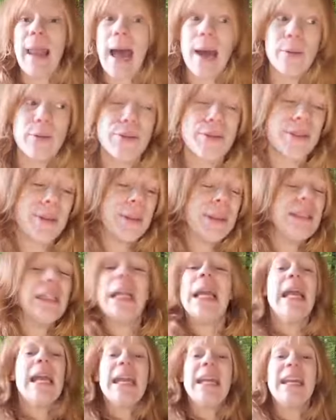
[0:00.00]
my
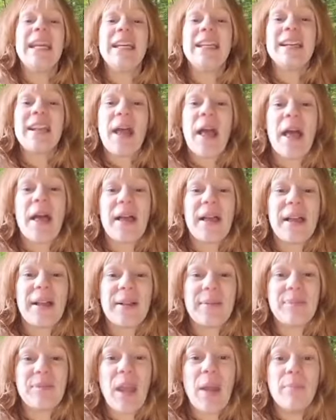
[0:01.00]
blouse in
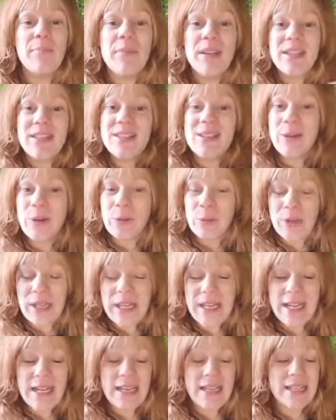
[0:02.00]
a
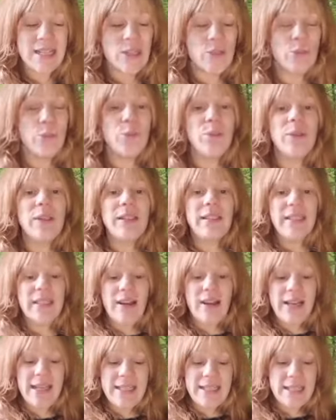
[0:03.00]
mint green, and it's
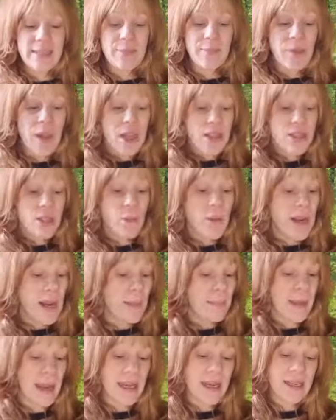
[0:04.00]
really nice.
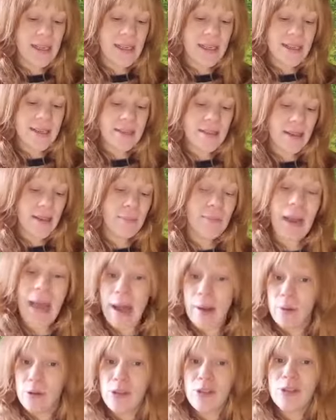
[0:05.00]
So what I made
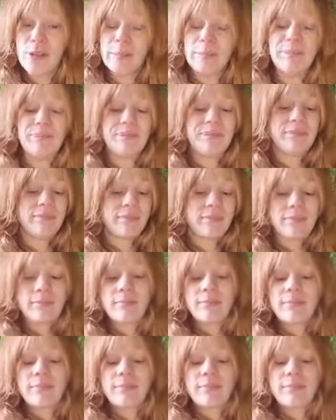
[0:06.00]
is a blouse